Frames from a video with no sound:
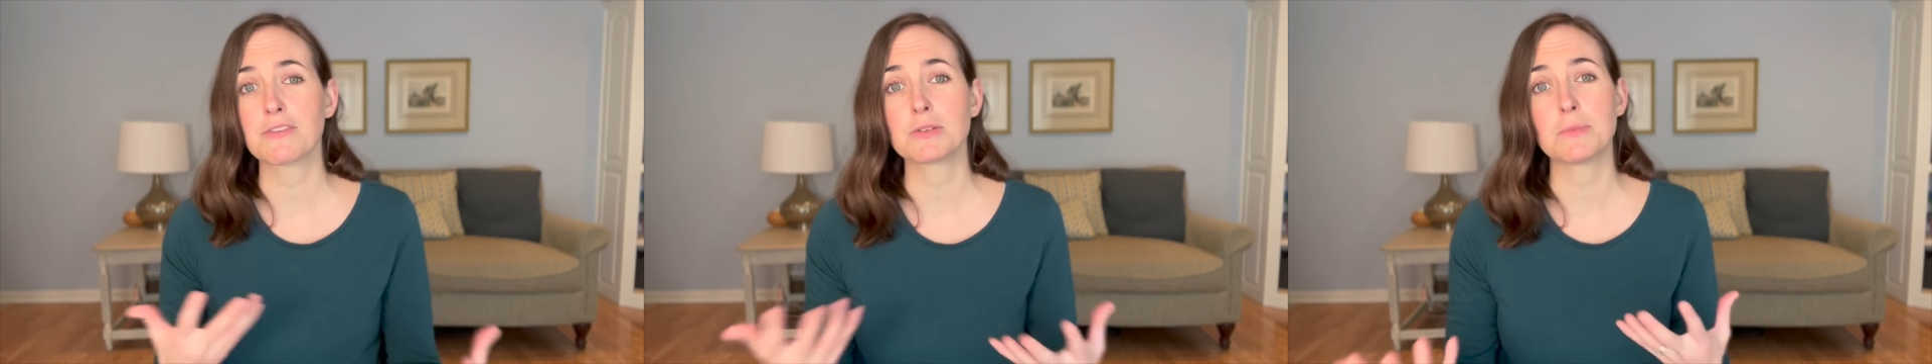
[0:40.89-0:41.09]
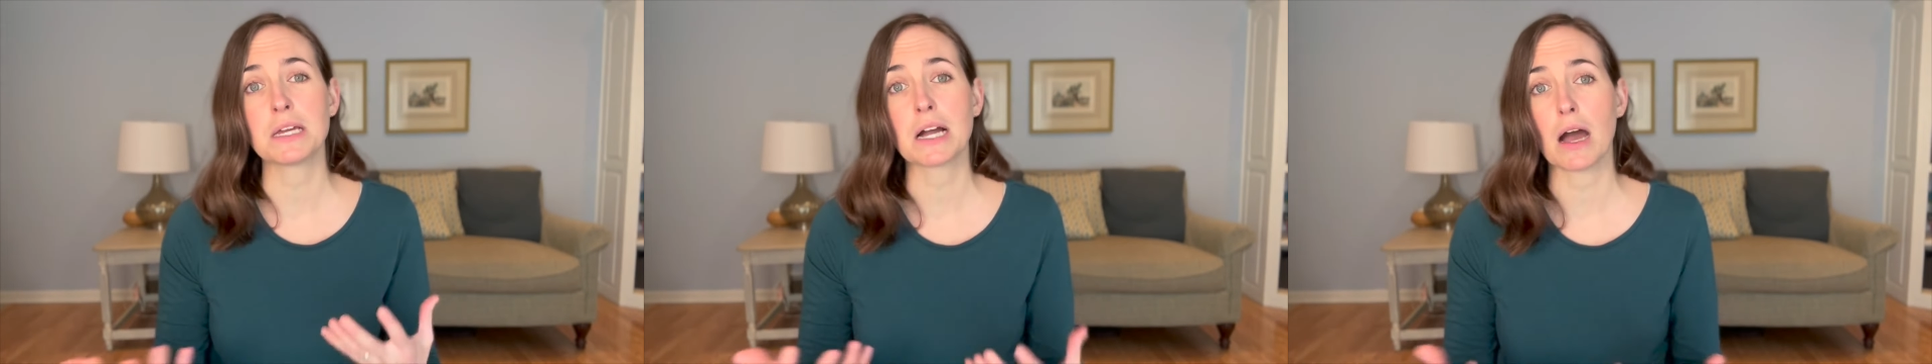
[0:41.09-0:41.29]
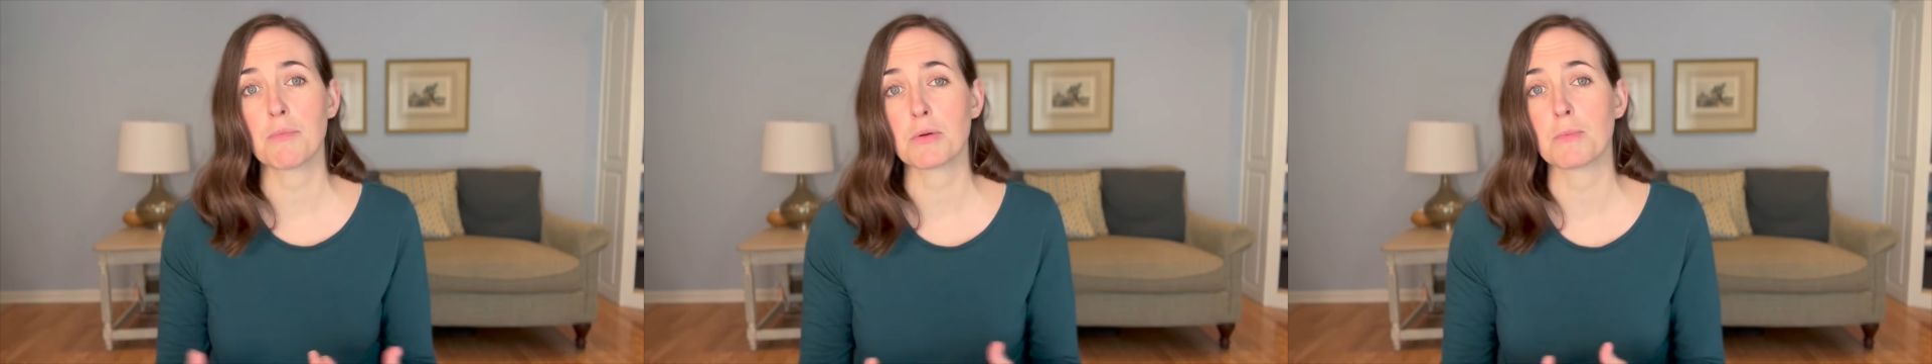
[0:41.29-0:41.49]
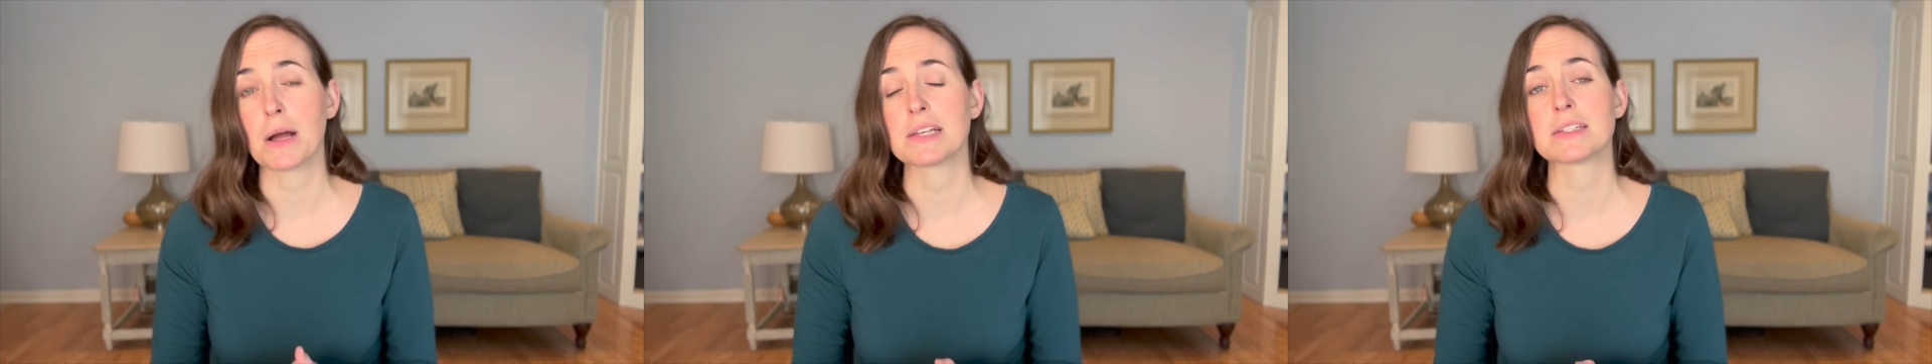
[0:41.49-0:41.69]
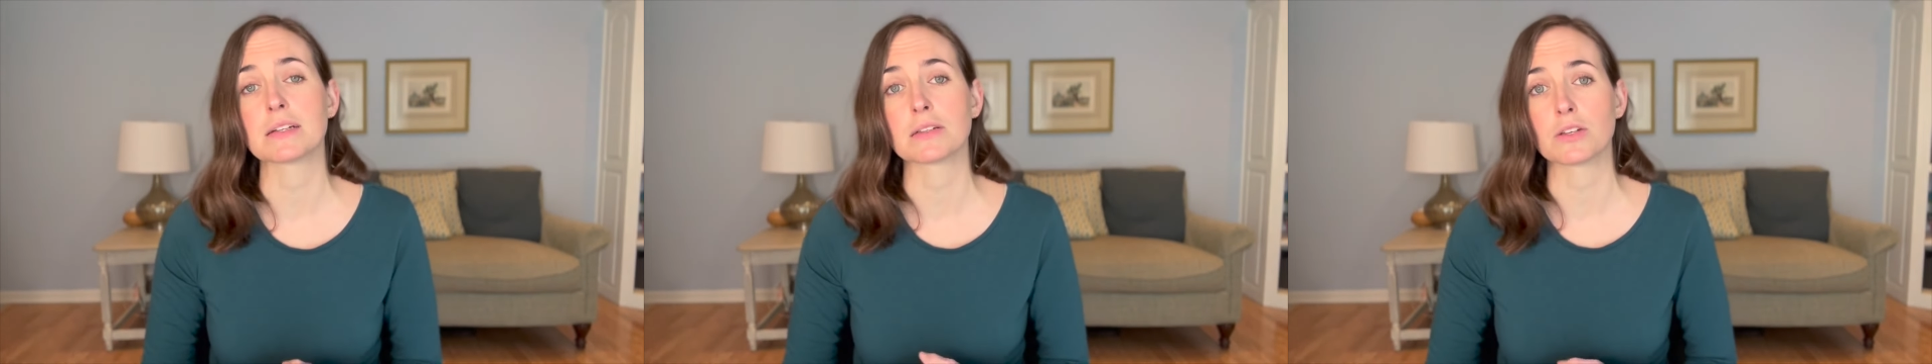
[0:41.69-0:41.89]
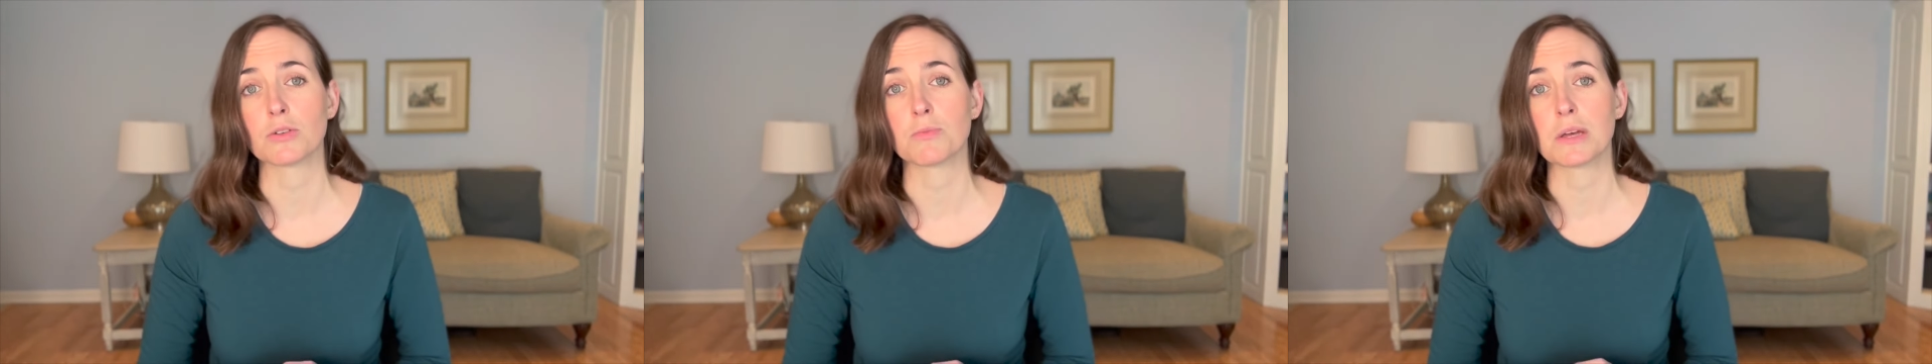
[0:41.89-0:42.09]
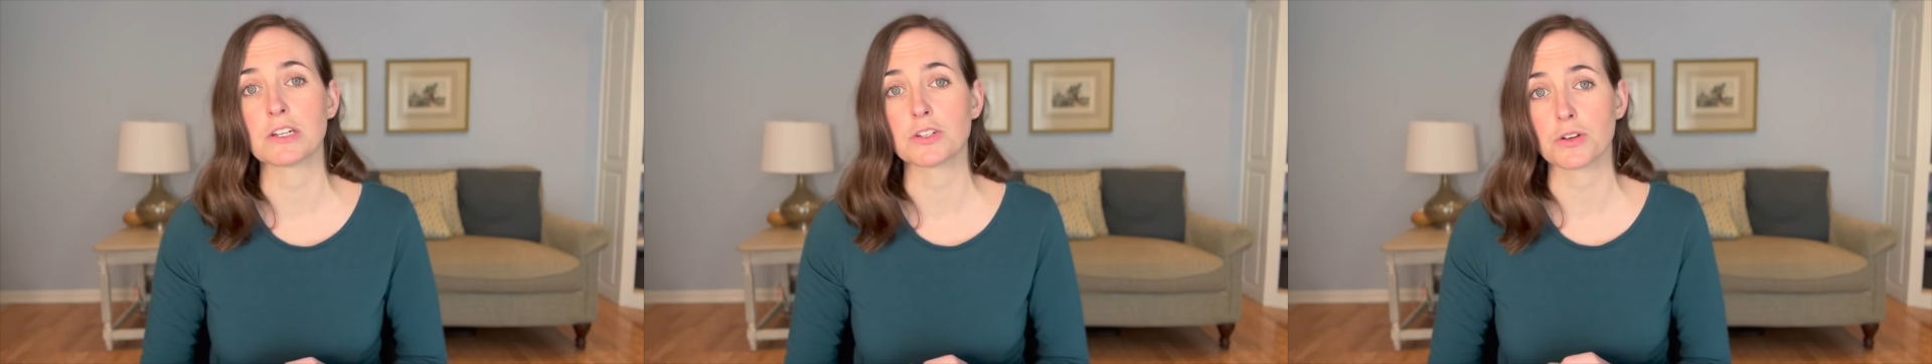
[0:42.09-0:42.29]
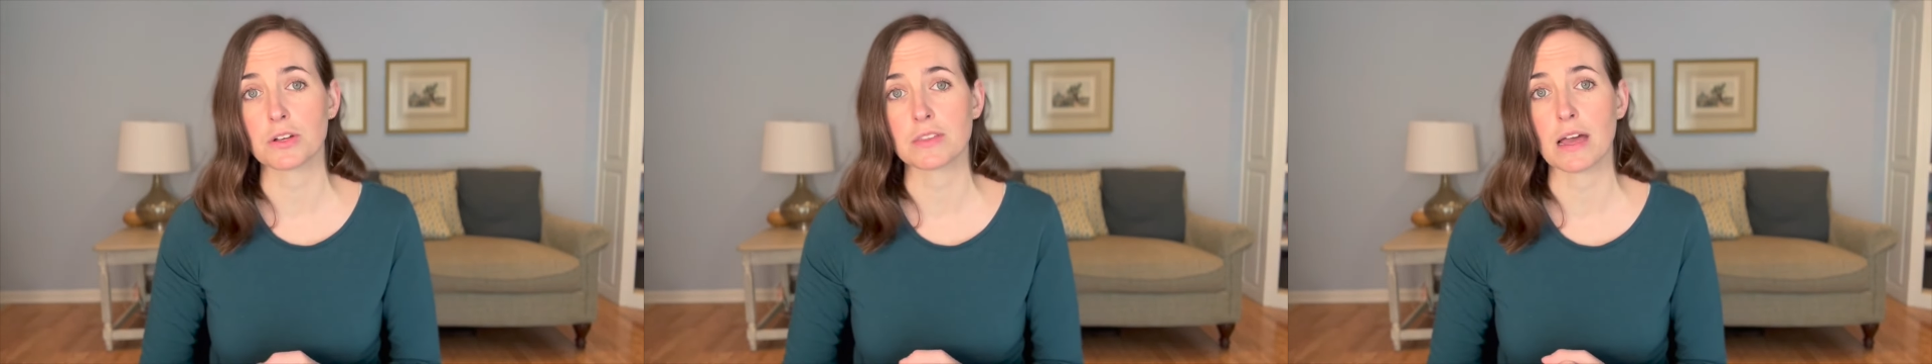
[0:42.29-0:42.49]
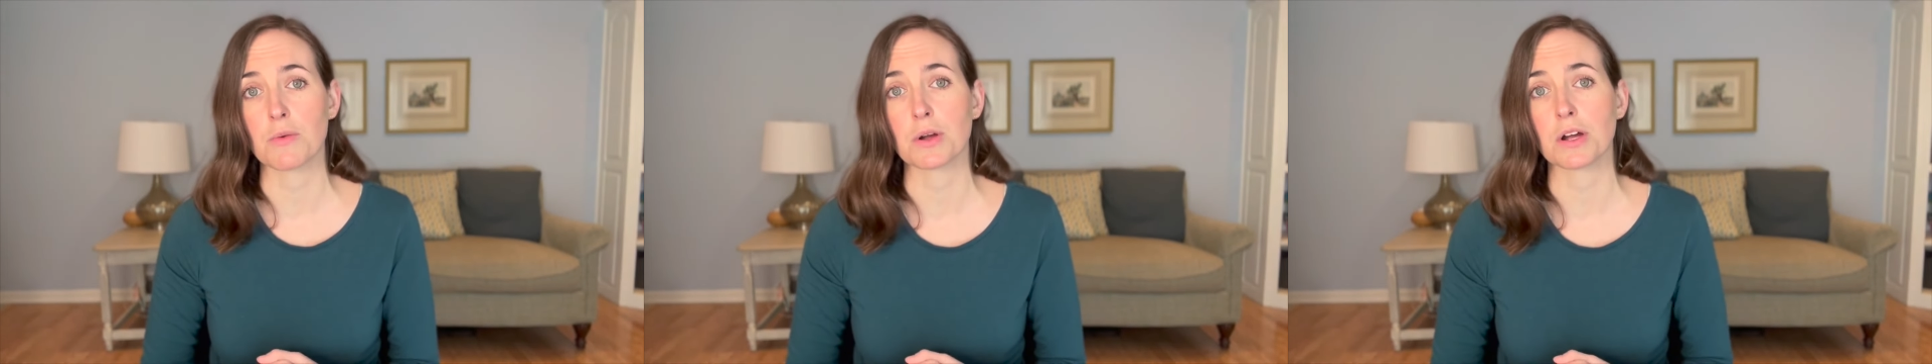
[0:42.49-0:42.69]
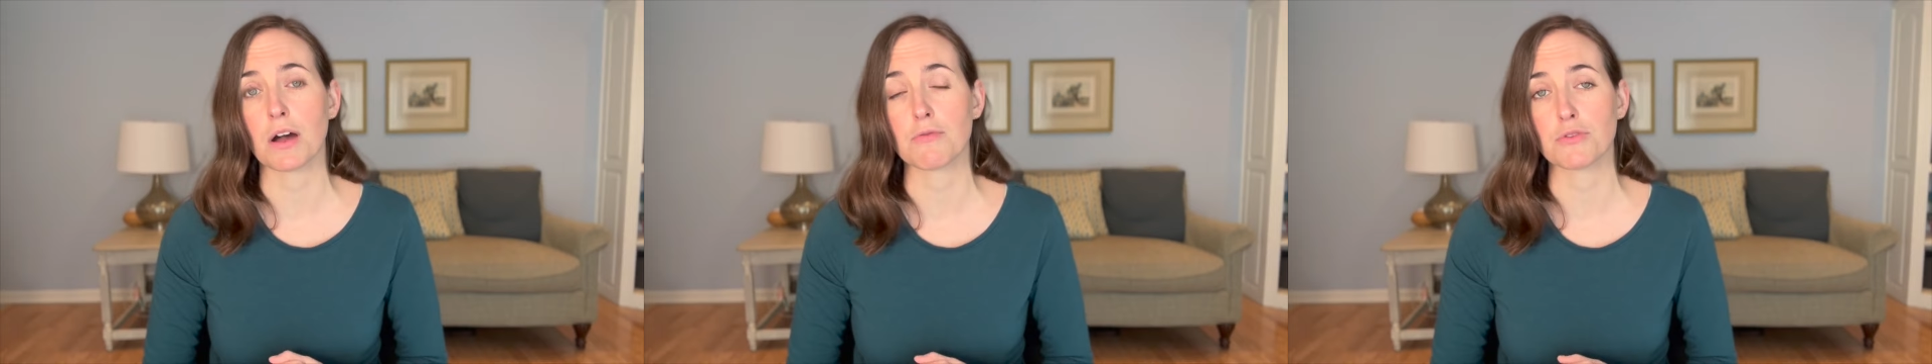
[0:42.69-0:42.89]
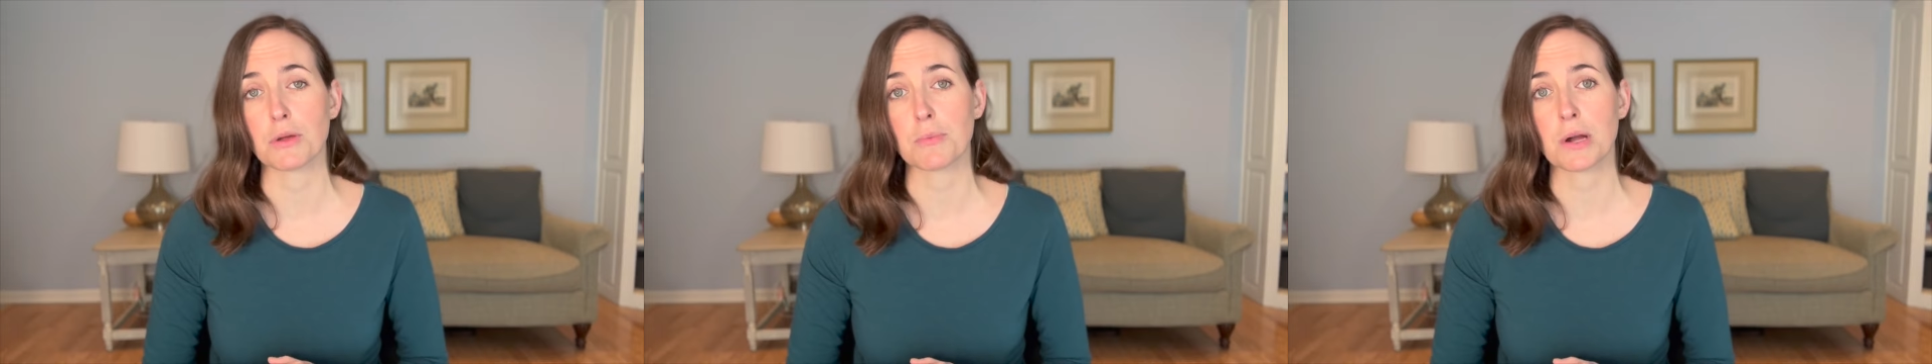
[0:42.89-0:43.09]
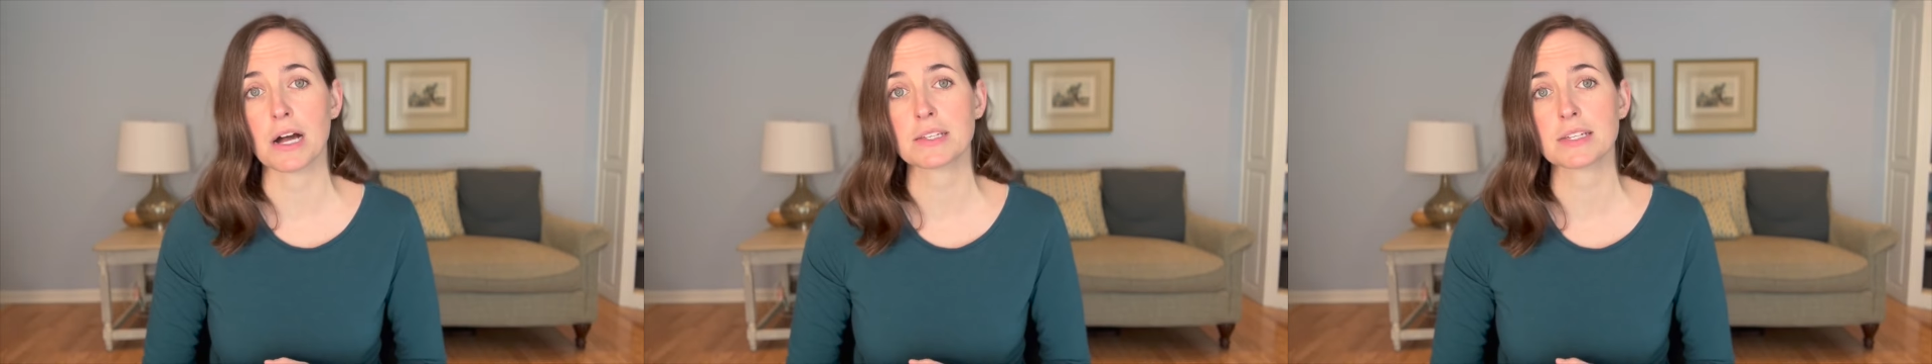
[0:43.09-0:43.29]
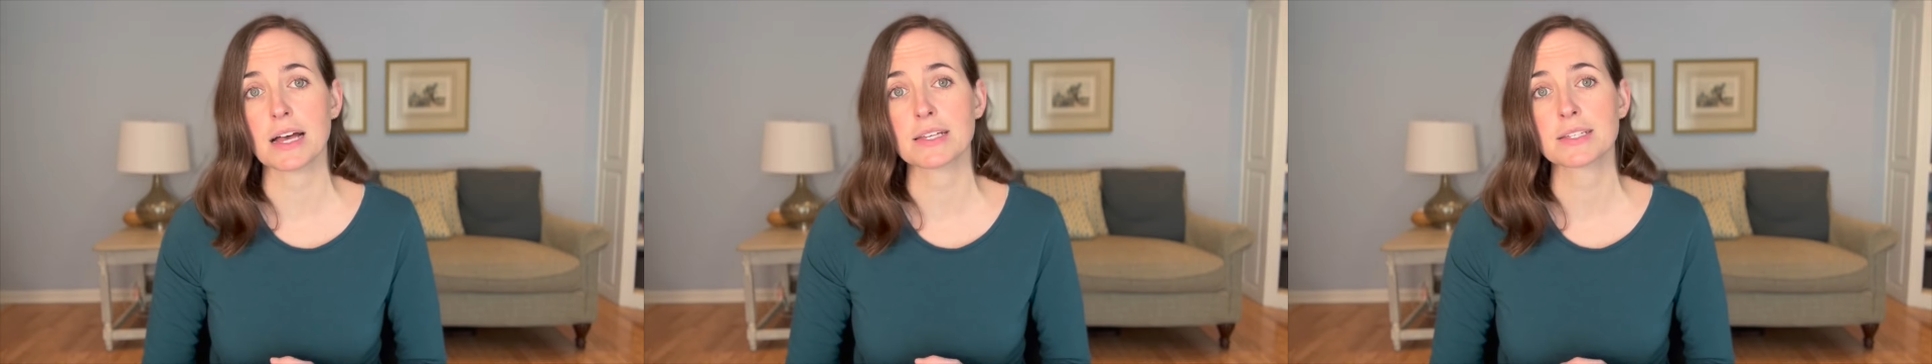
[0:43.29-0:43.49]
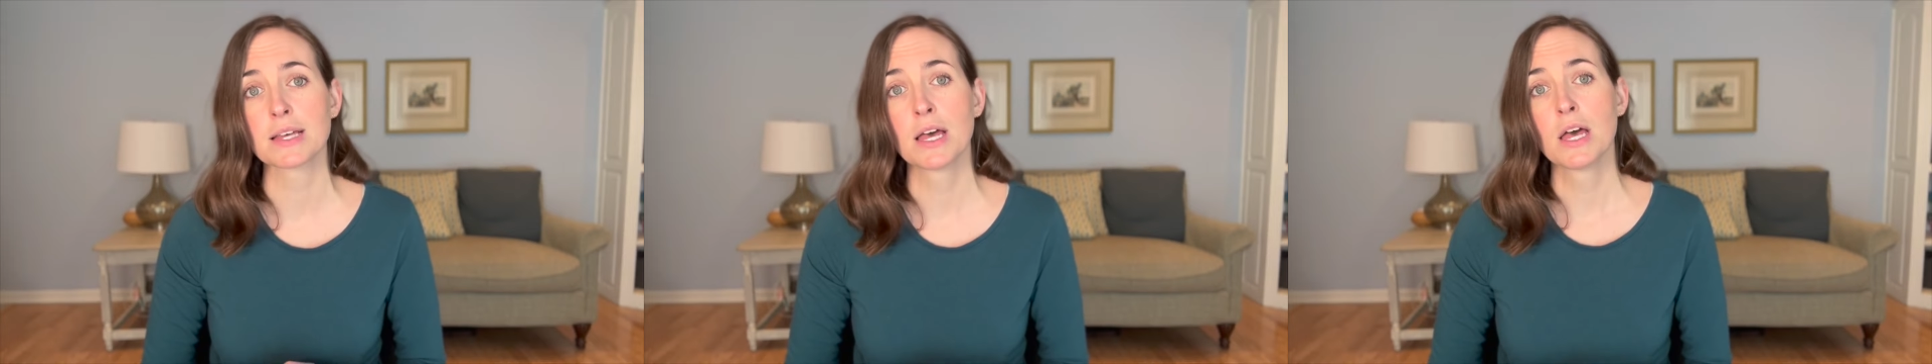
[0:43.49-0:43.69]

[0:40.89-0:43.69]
to be compromised a little bit during that recovery process.